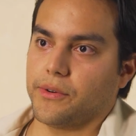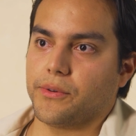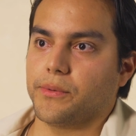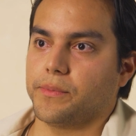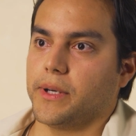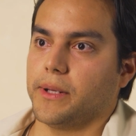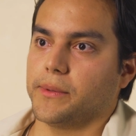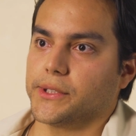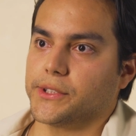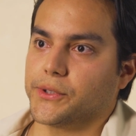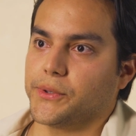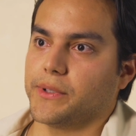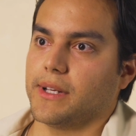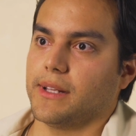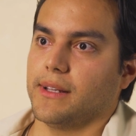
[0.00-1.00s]
through public
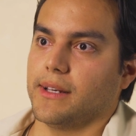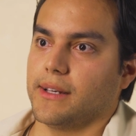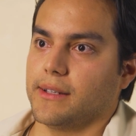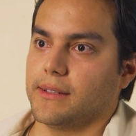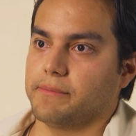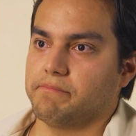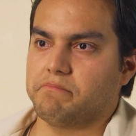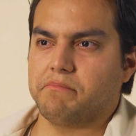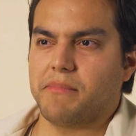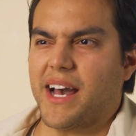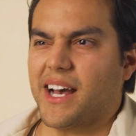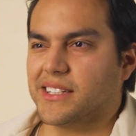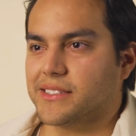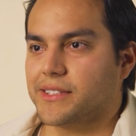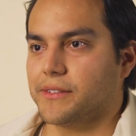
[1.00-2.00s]
school in L A,
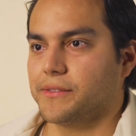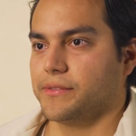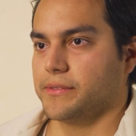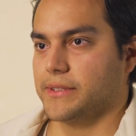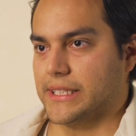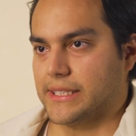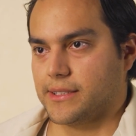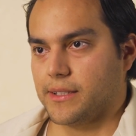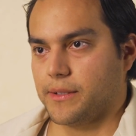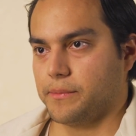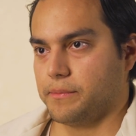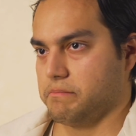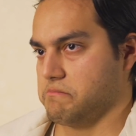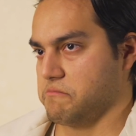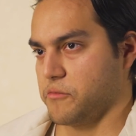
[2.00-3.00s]
massive
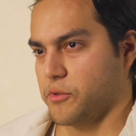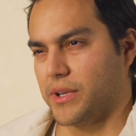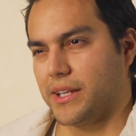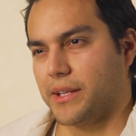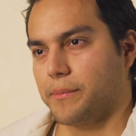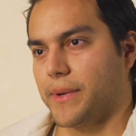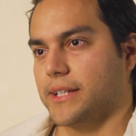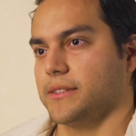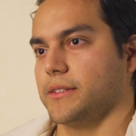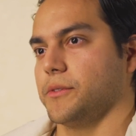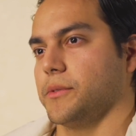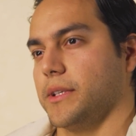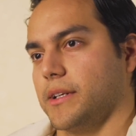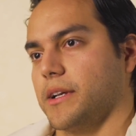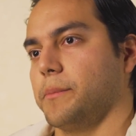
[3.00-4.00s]
system, really messy, really